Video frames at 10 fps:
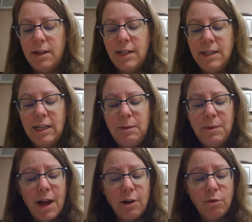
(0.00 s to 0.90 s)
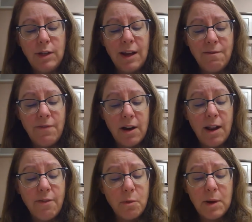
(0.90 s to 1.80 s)
It seemed not only unfair to
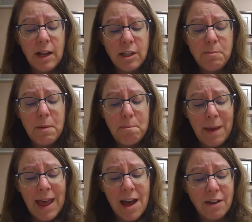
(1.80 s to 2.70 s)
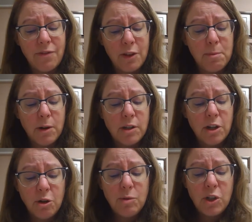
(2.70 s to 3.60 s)
everyone else, but bad for the person
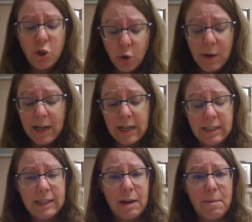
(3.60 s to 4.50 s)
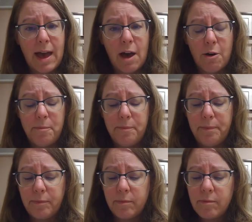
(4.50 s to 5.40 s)
who was doing it somehow.
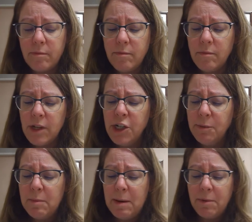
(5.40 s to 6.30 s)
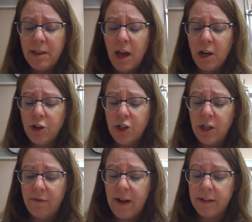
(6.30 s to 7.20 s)
She remembered the hunger
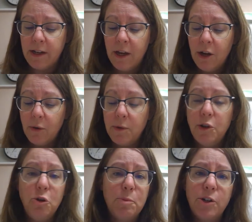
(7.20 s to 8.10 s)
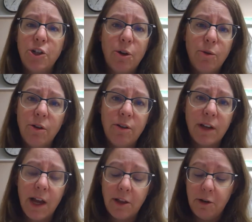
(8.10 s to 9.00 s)
she'd felt when Looper showed her the
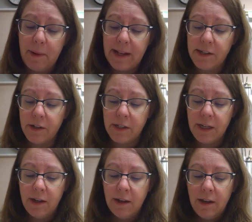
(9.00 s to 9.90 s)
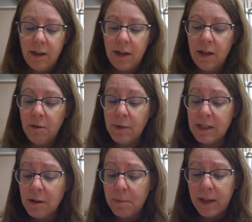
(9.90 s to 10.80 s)
colored pencils. It wasn't a